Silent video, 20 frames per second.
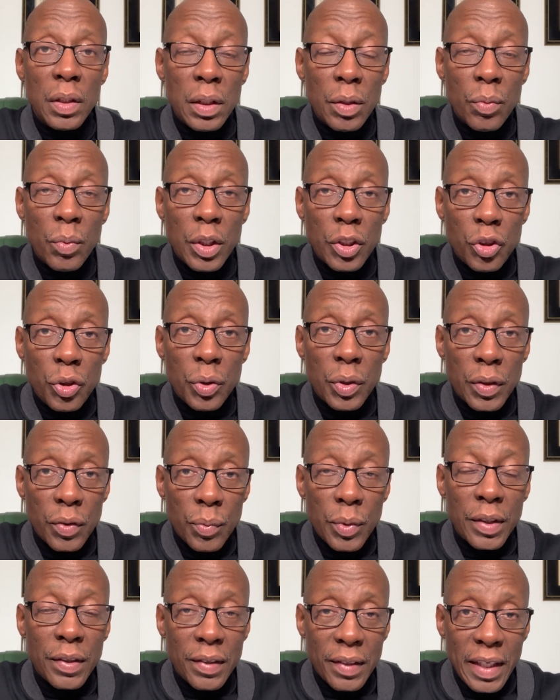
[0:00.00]
what you're
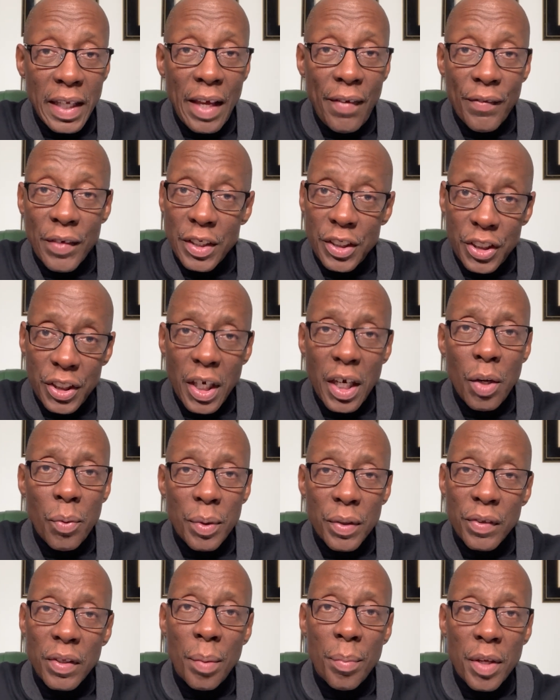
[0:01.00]
receiving, share it
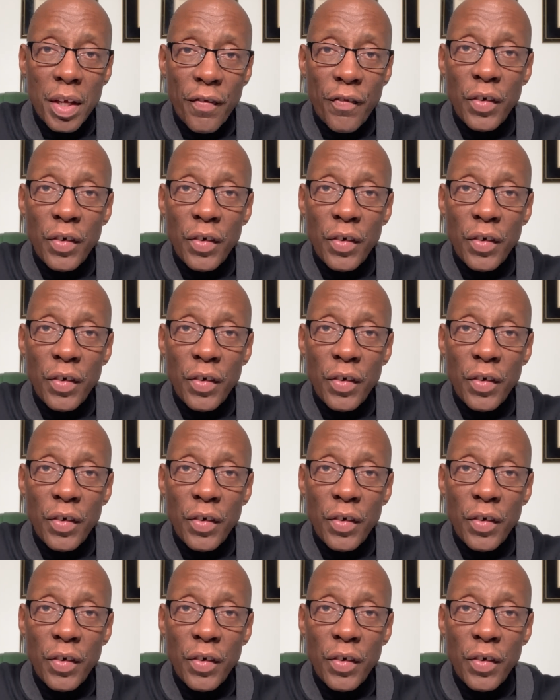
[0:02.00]
with some of your